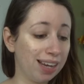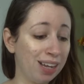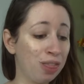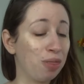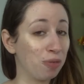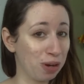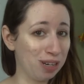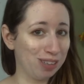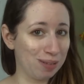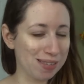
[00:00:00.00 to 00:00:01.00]
I got three
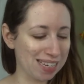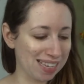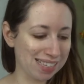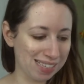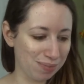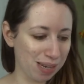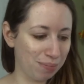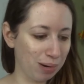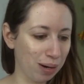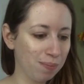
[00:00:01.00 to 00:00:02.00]
new lipsticks in
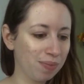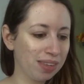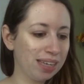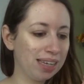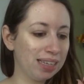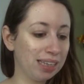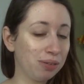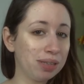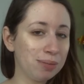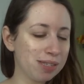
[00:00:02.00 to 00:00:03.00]
September.
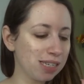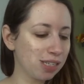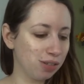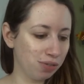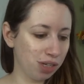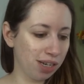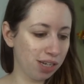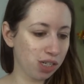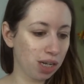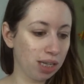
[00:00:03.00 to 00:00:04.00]
Liquid lipsticks, no
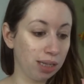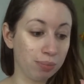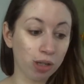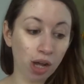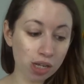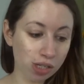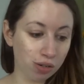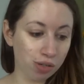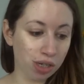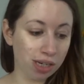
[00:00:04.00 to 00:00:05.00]
change. Lip gloss,
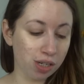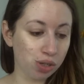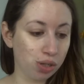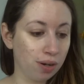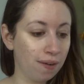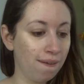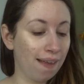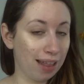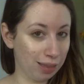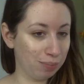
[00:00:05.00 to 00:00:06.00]
no change.
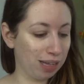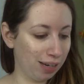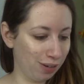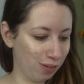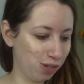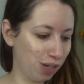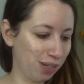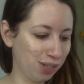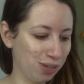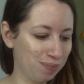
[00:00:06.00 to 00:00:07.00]
And lip liner, no
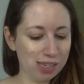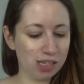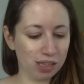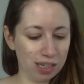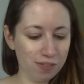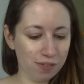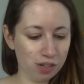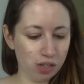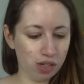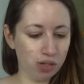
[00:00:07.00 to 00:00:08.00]
change. So let's
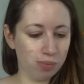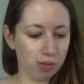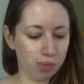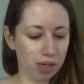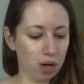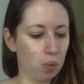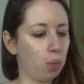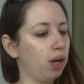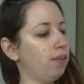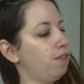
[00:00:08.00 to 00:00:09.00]
first choose between
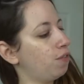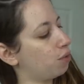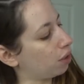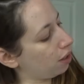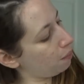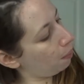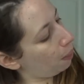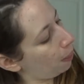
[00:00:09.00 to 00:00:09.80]
one and four.